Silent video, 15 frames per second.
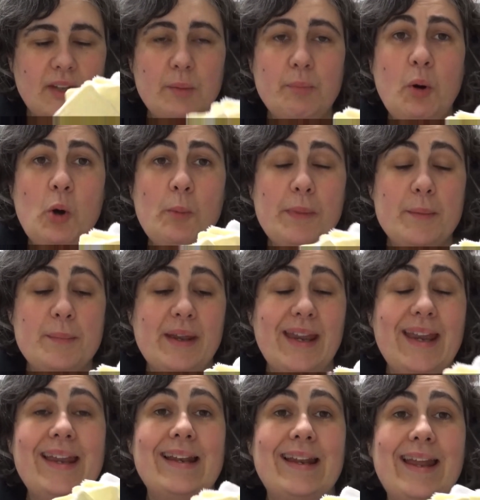Pop them
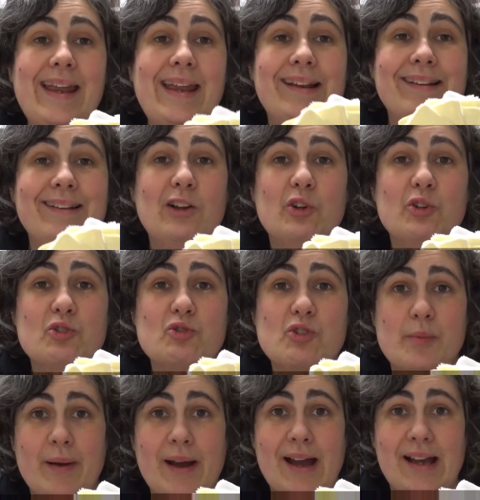in a laundry
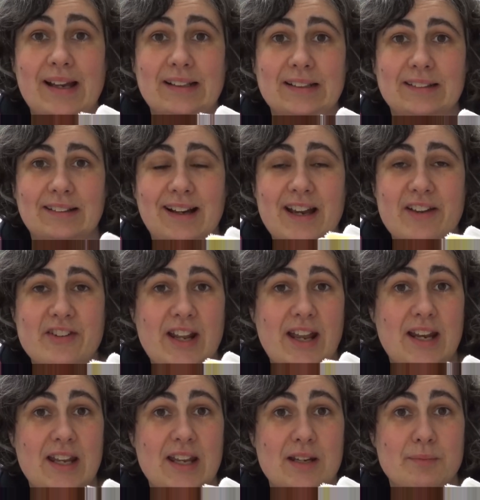bag. I haven't
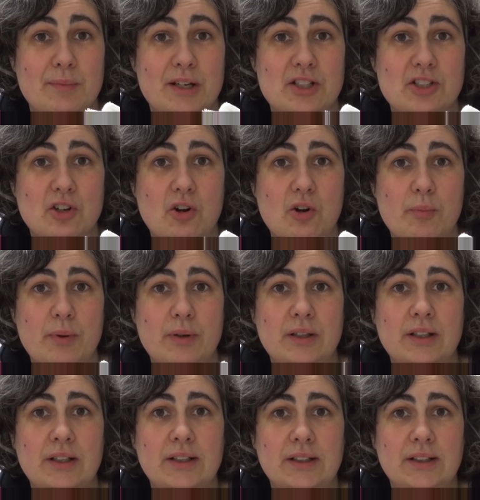any in my shop
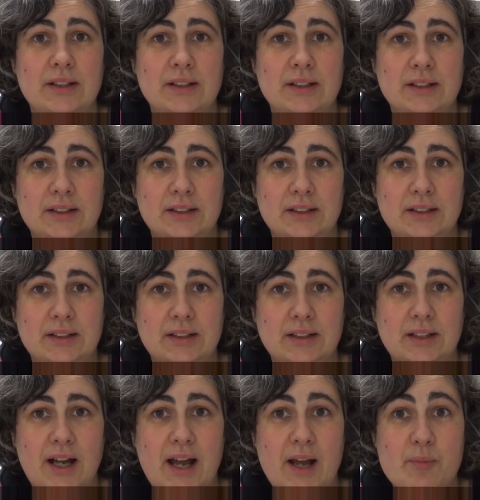
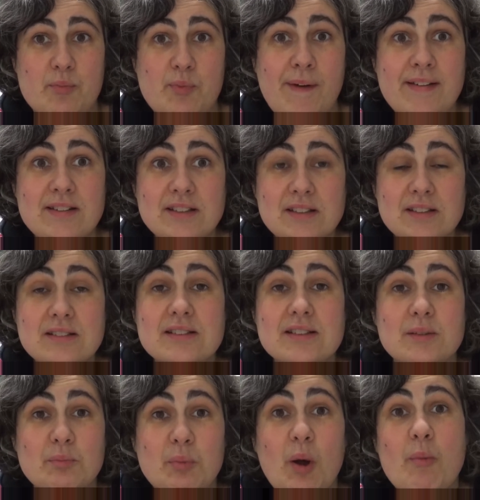at
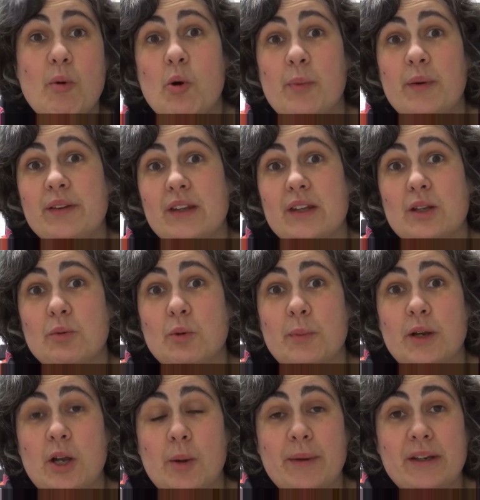present, but I'm hoping that they will
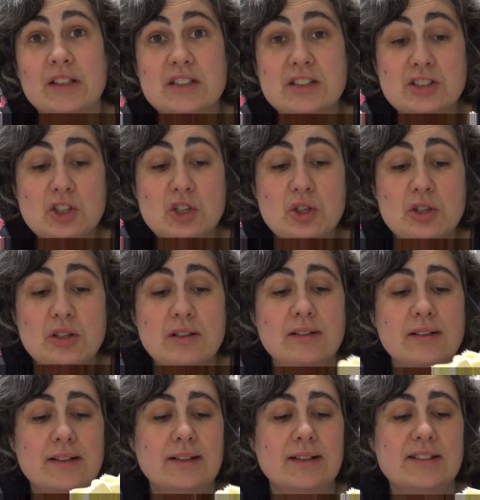be coming soon,
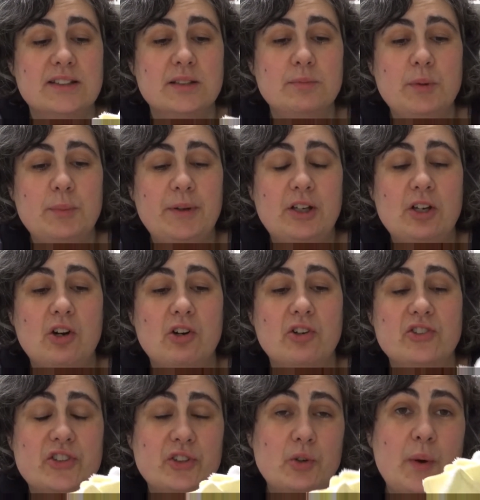simply
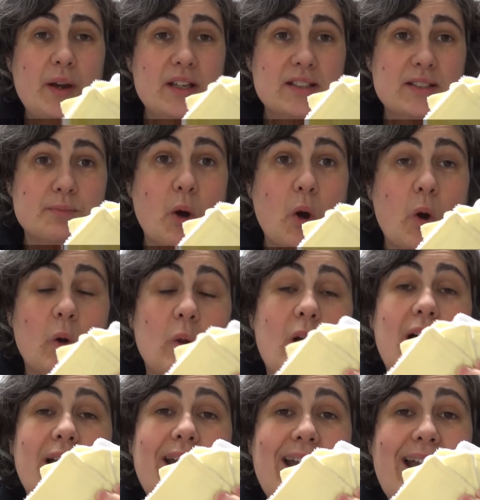because they're quite small
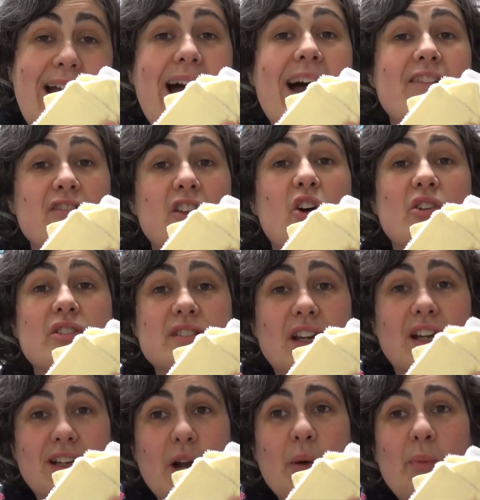and I have lost
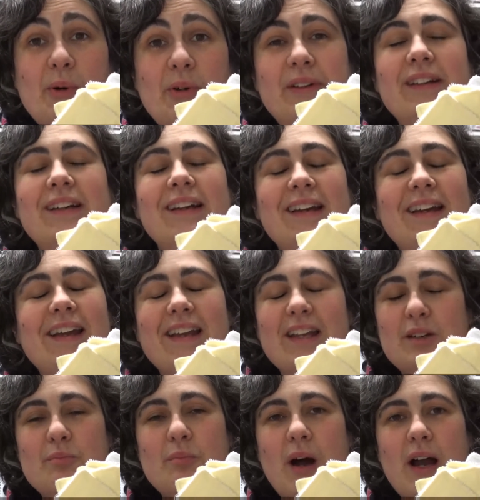a couple
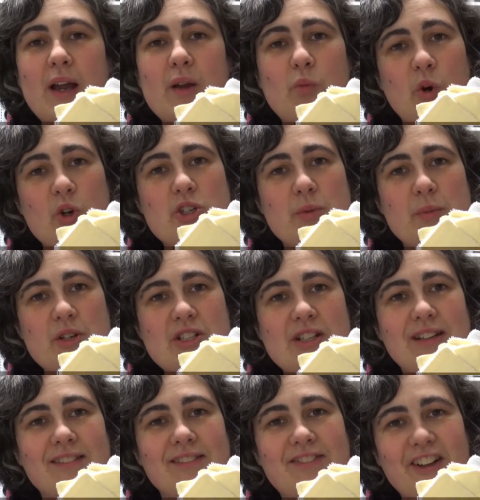in my washing
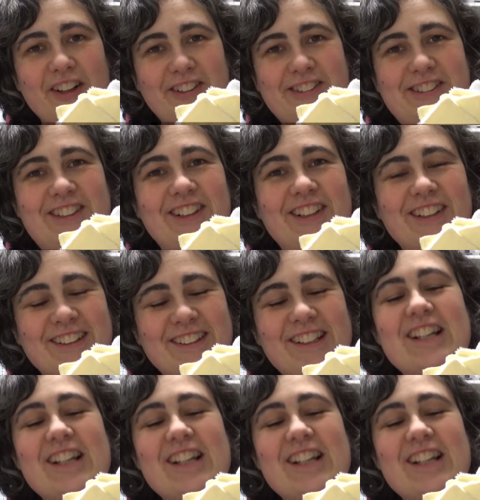machine filter.